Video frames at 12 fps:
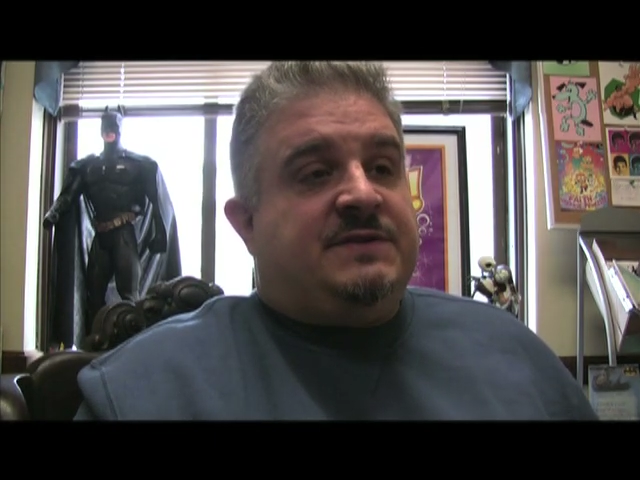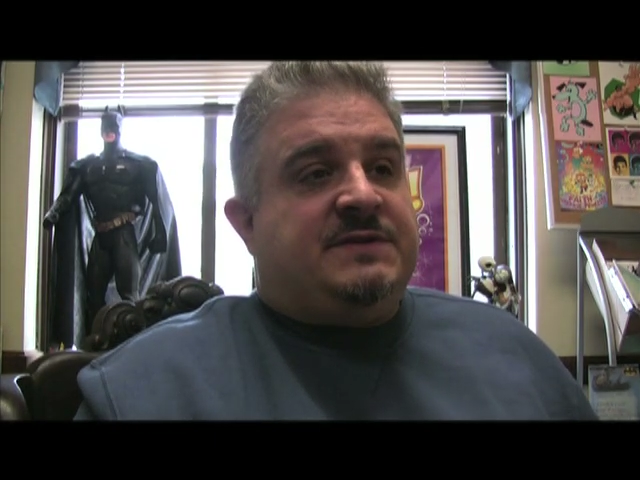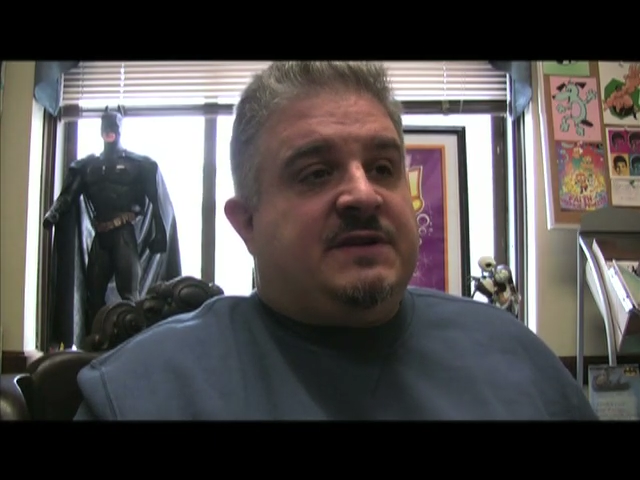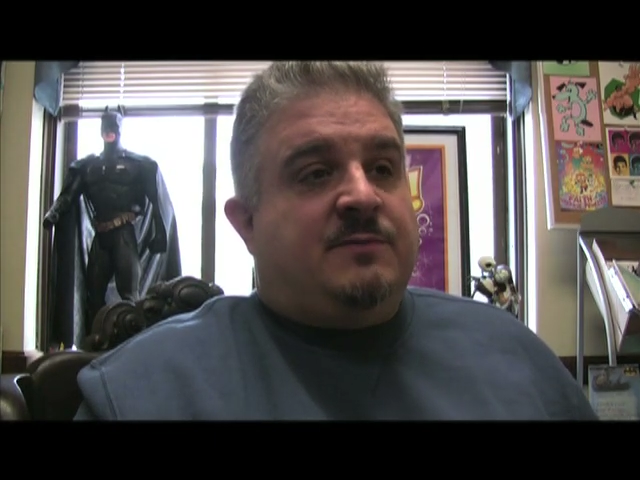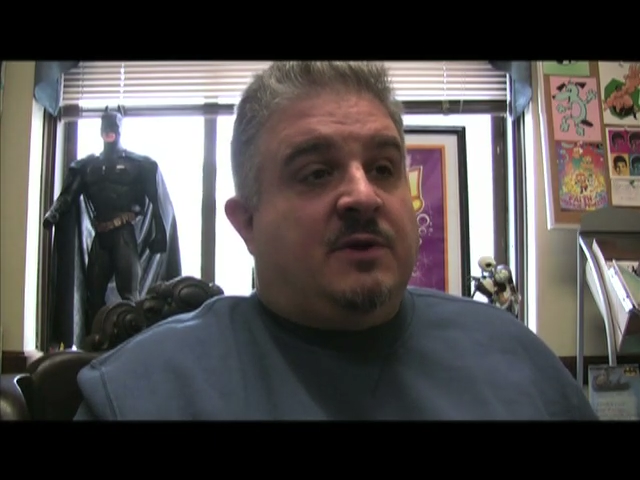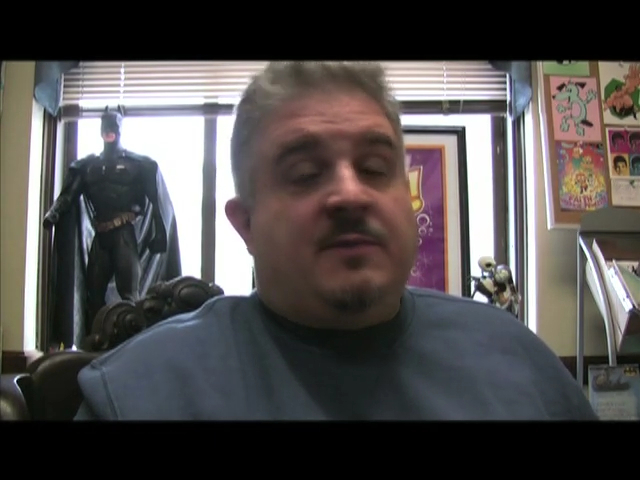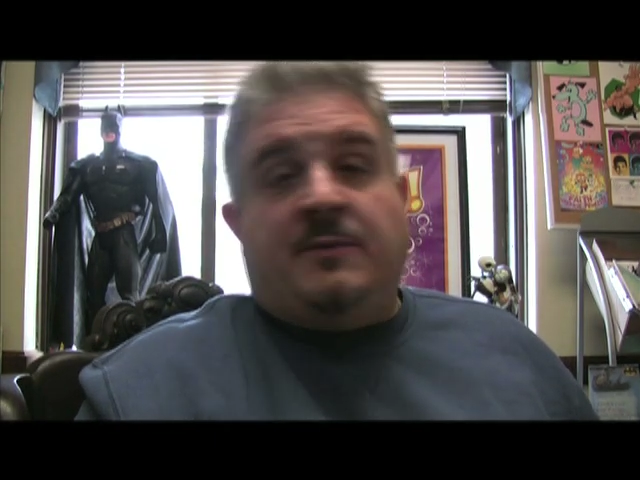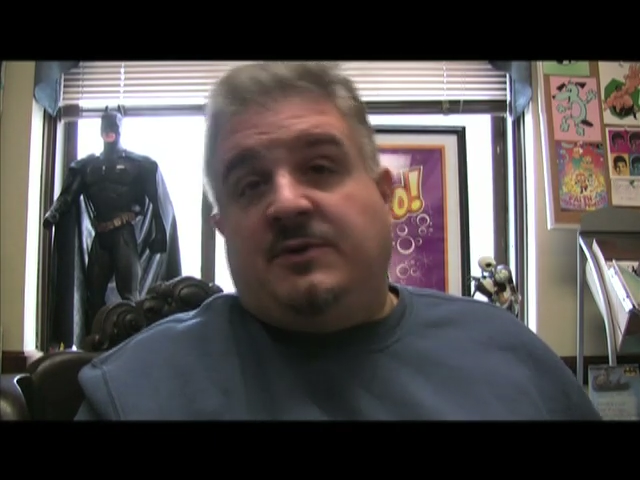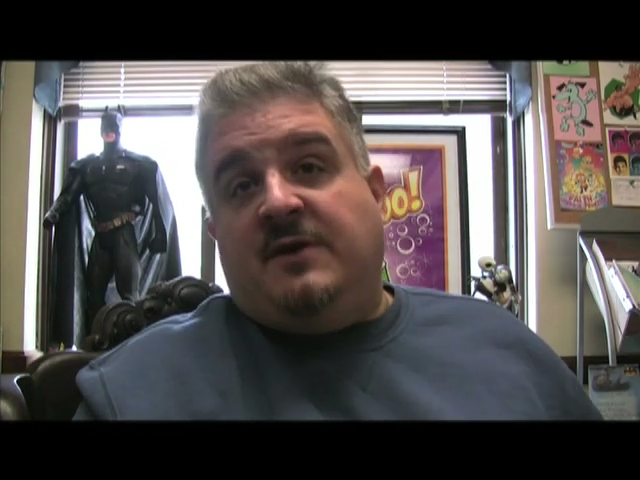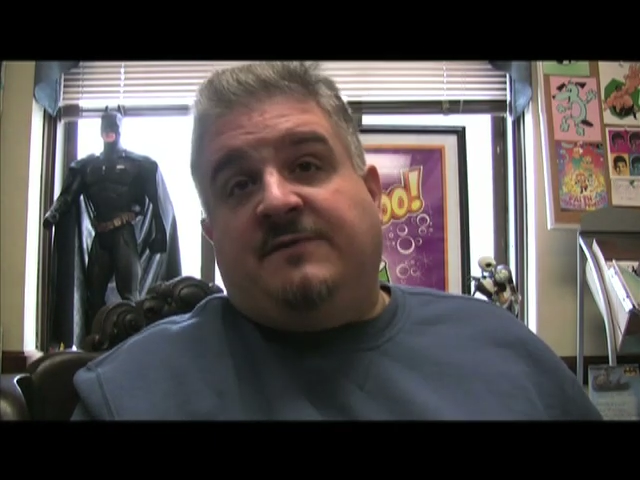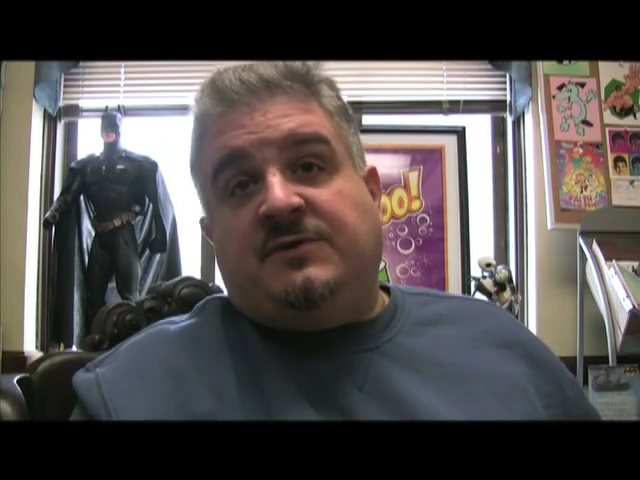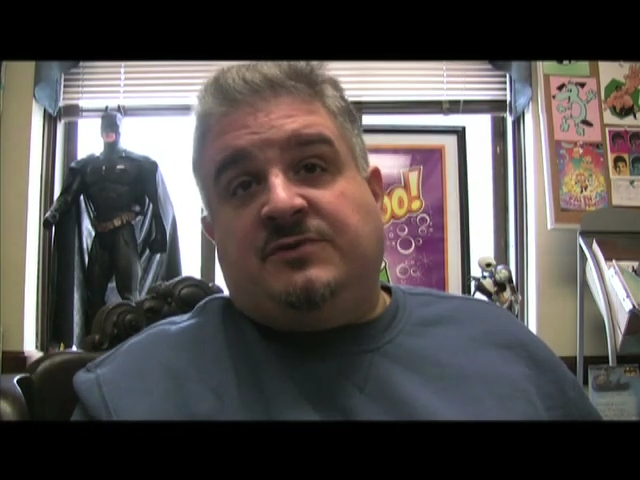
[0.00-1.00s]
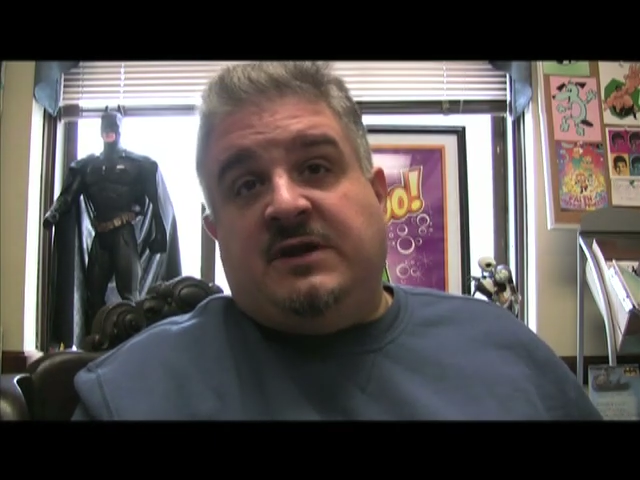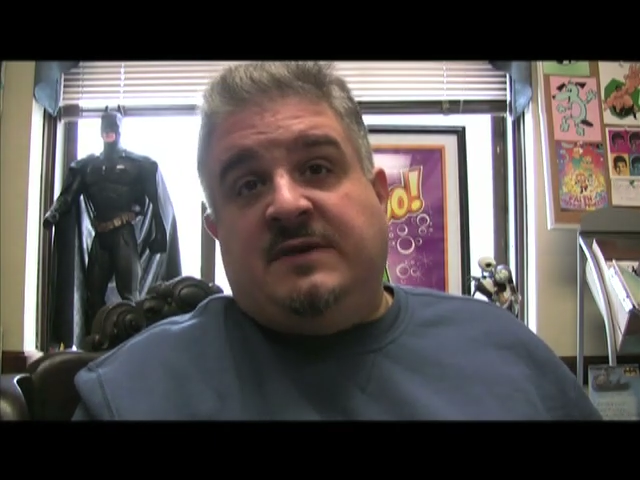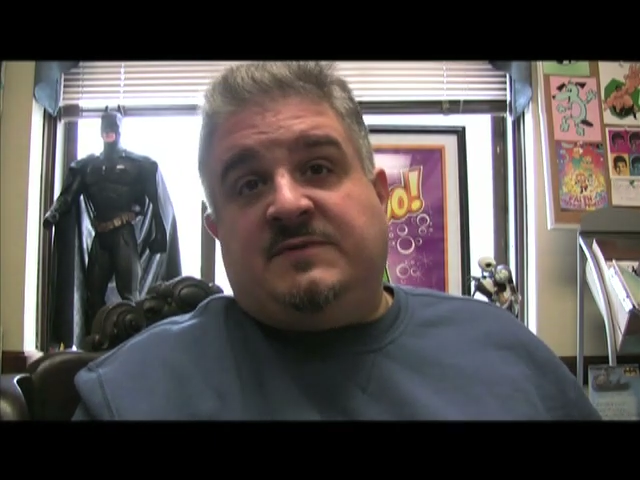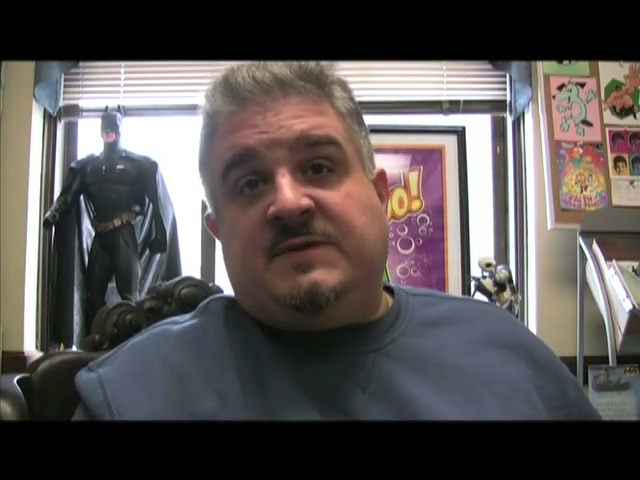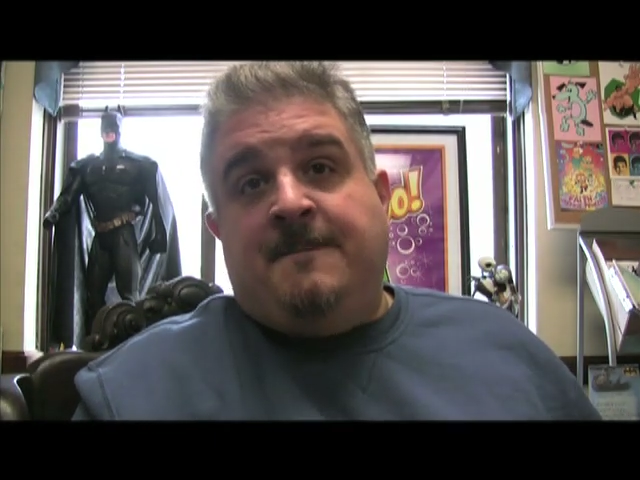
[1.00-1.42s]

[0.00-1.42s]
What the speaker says: anymore, but we do have the dreams.